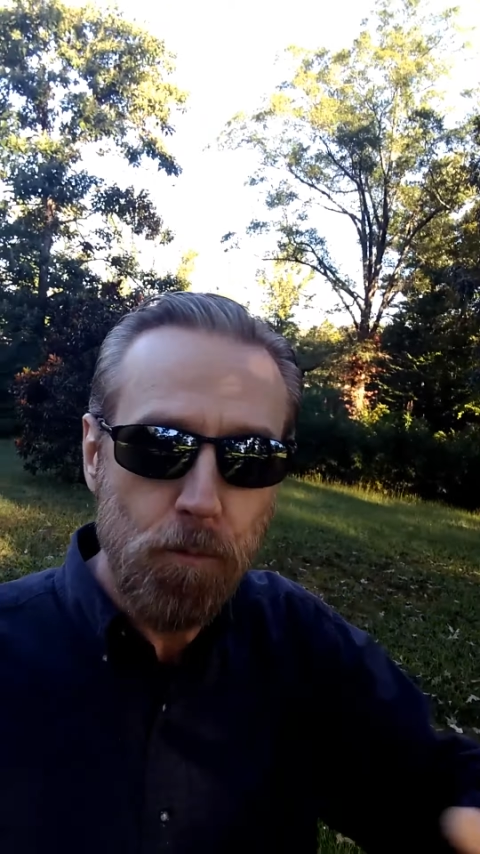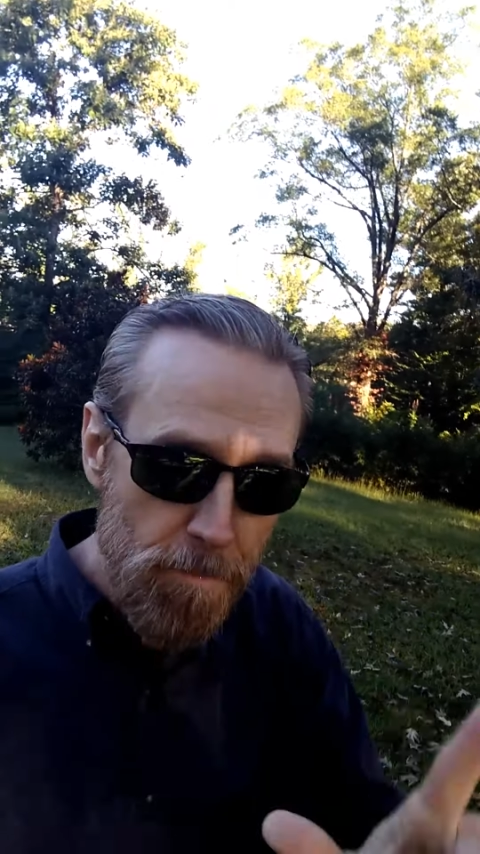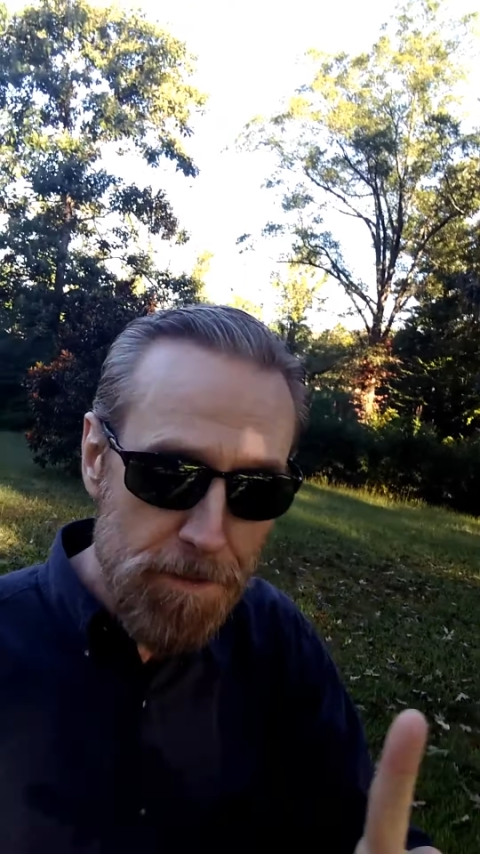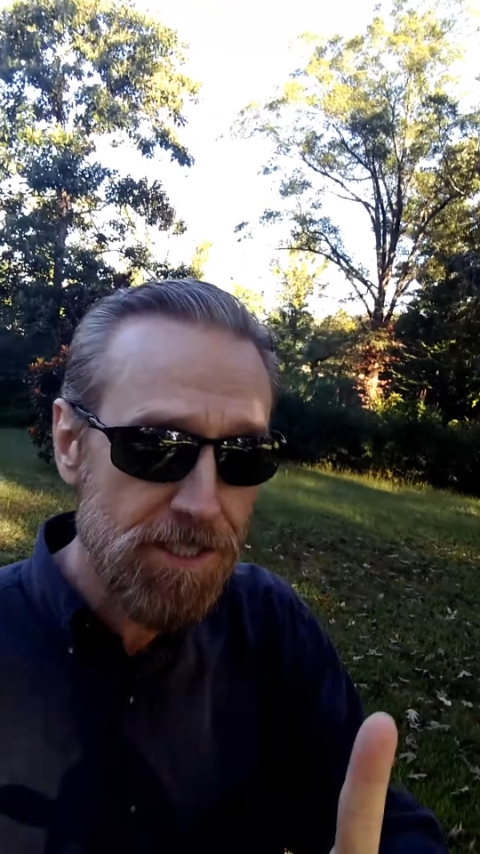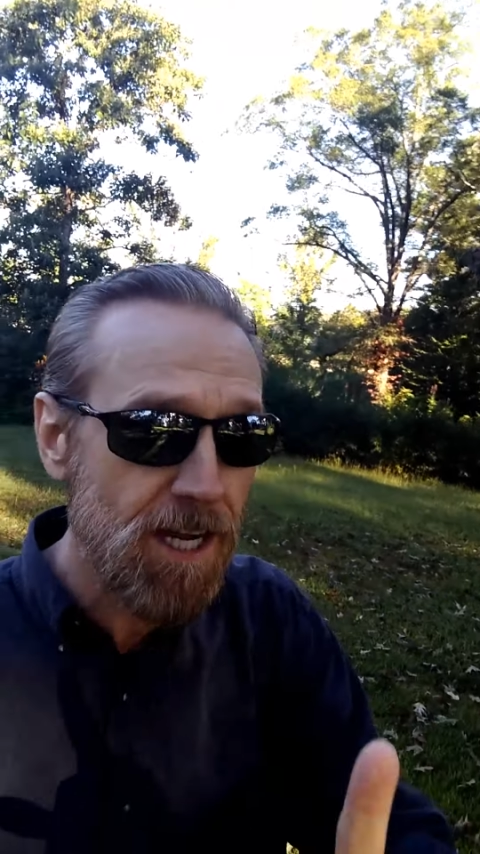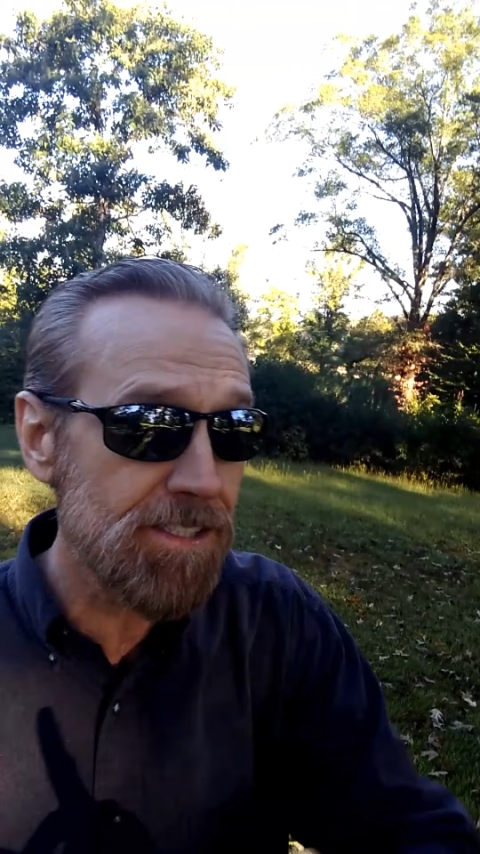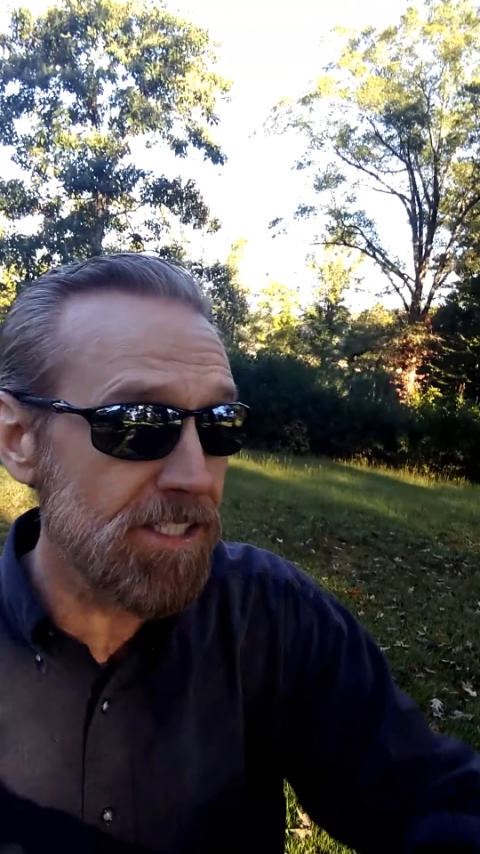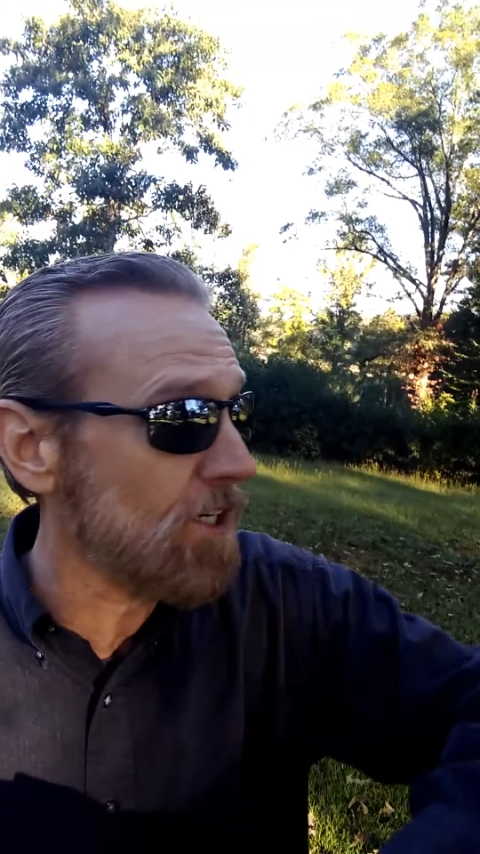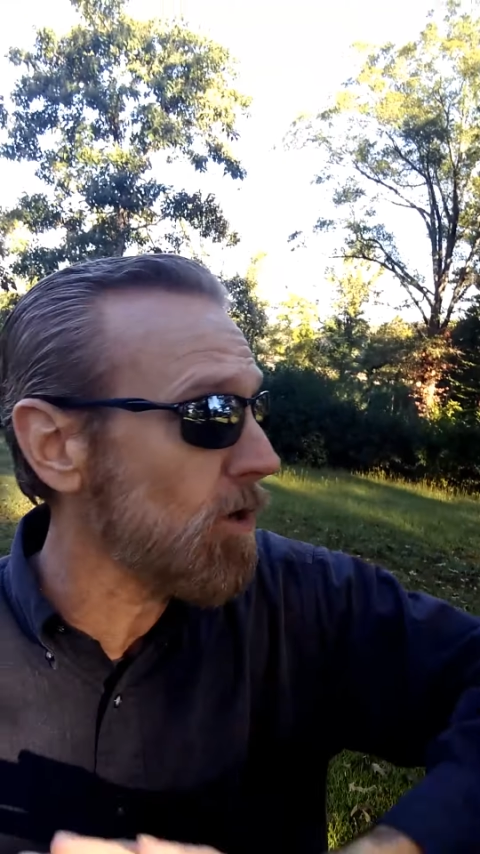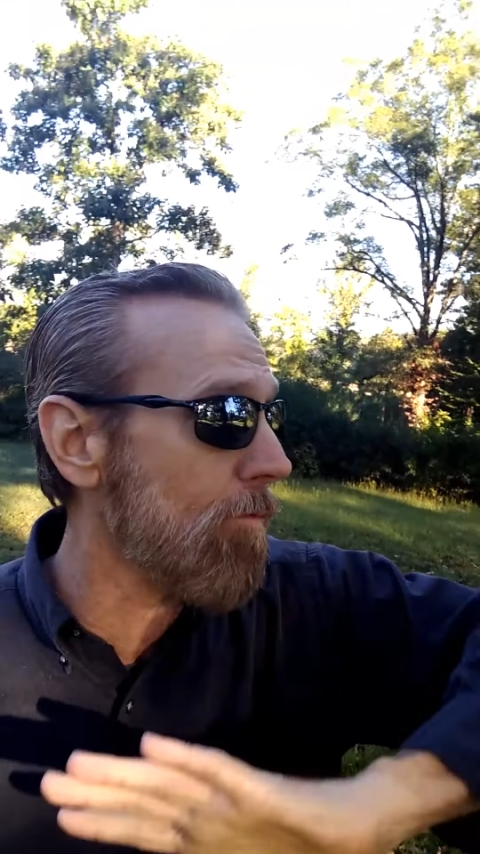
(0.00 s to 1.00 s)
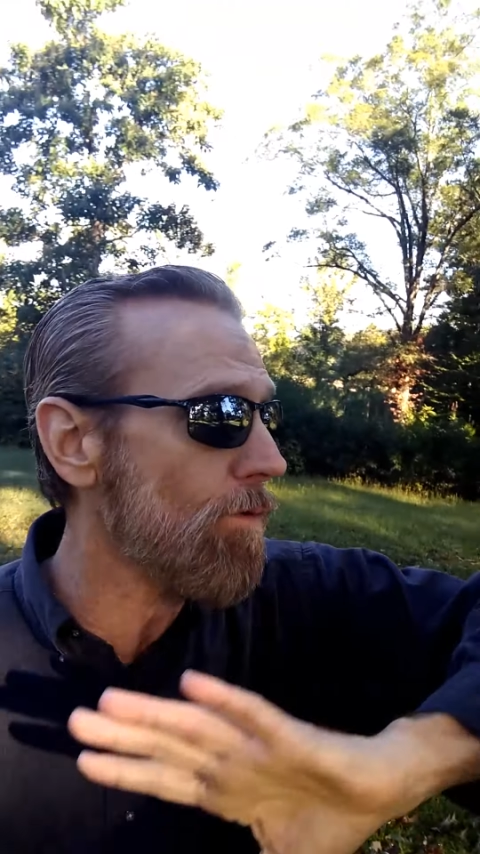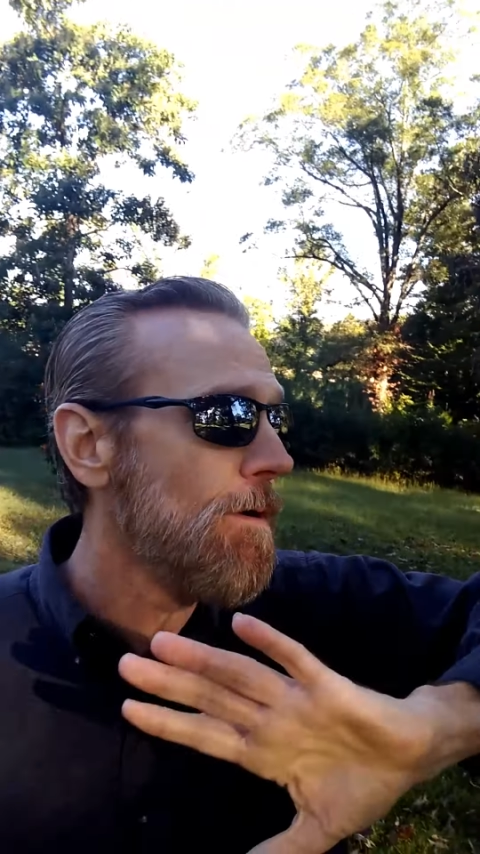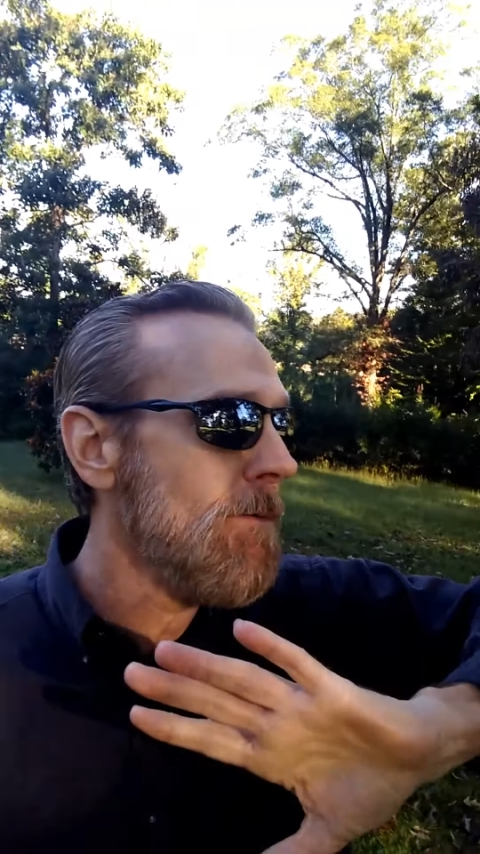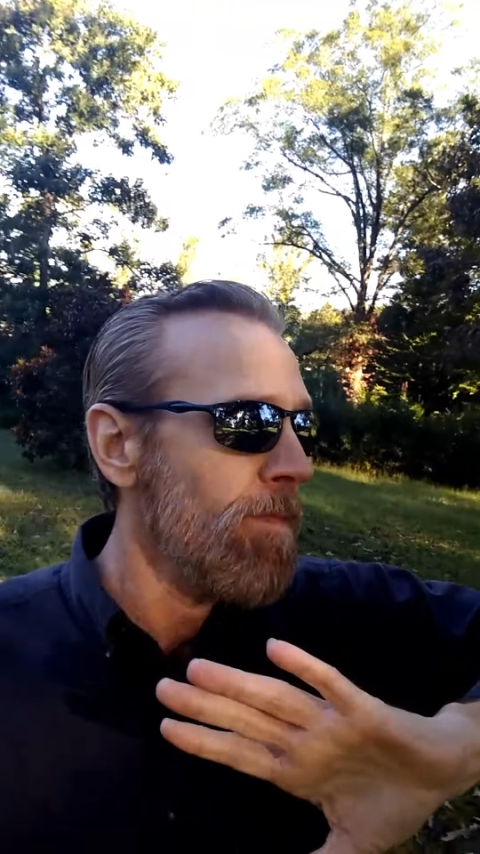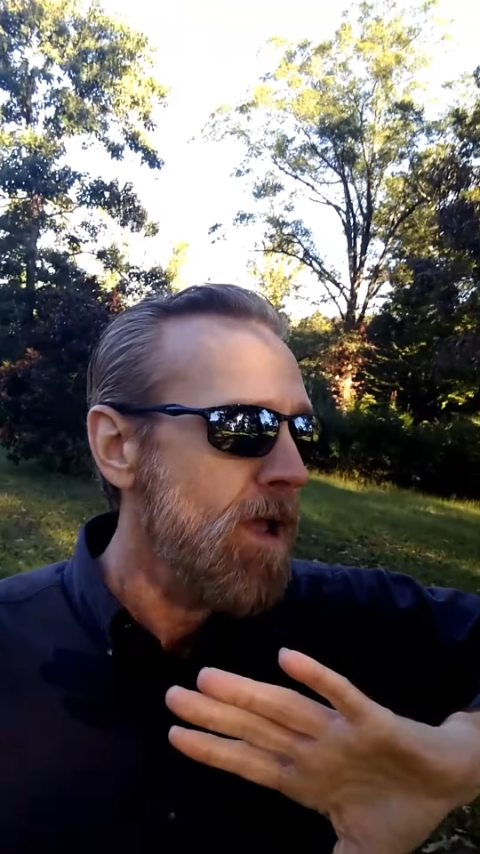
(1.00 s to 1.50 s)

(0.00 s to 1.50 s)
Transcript: One piece of content can go over